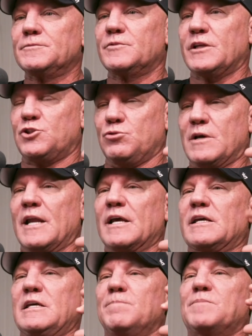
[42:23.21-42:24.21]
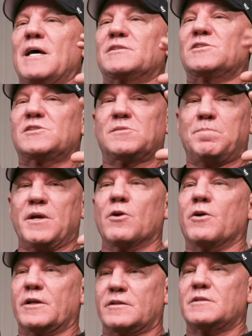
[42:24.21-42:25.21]
that you got to keep that
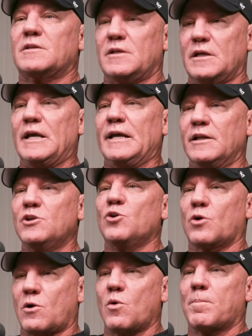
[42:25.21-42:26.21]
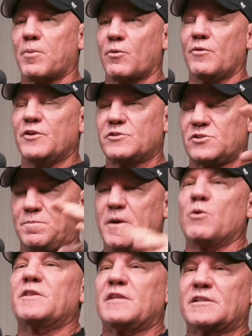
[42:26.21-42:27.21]
spirit in your the
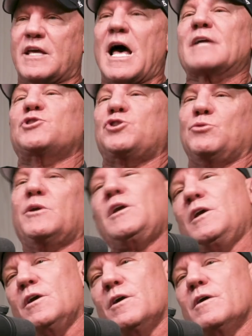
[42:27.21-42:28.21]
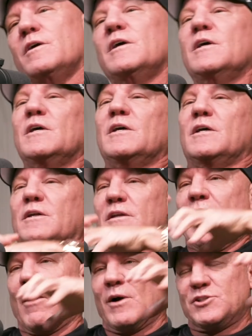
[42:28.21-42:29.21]
spirit that got you here.
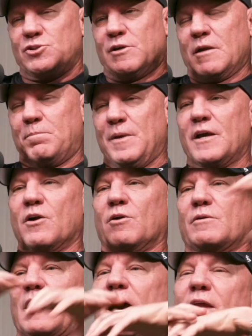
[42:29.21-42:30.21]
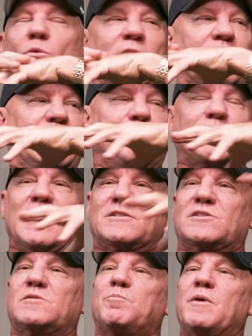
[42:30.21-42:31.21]
Now, as you get bigger, how do I keep that
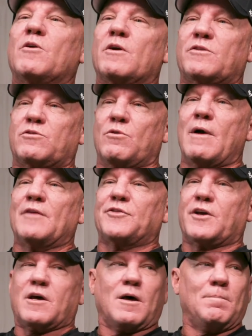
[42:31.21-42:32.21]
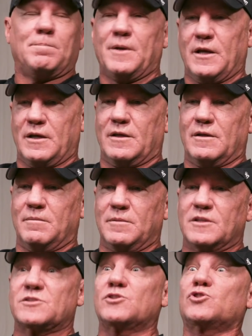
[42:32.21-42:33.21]
spirit throughout the company?
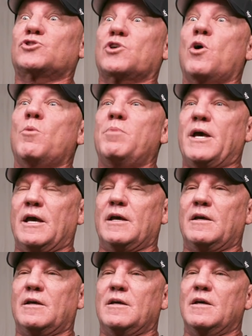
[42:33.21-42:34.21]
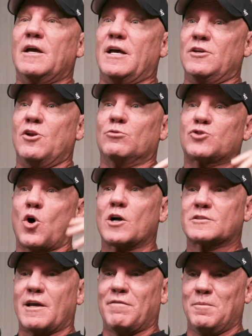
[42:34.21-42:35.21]
Because it's so big, and you don't talk
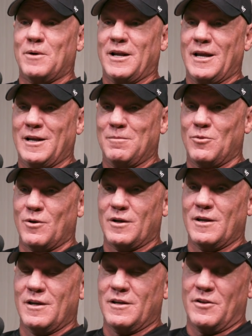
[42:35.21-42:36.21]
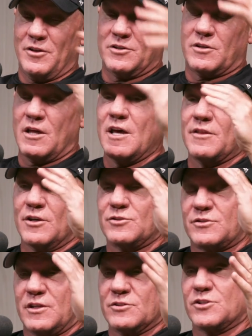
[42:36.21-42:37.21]
to everybody anymore.
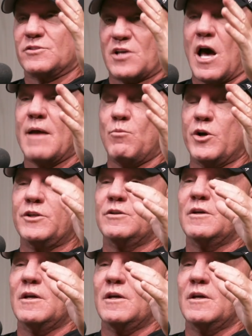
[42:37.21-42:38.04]
There's a time when